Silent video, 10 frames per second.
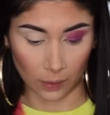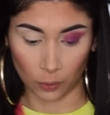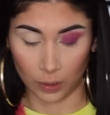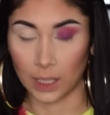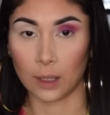the
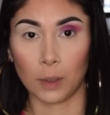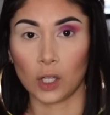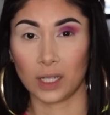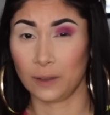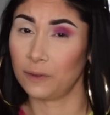green came out
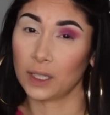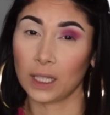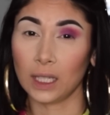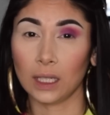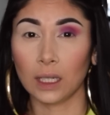kind of
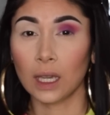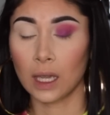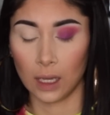funky.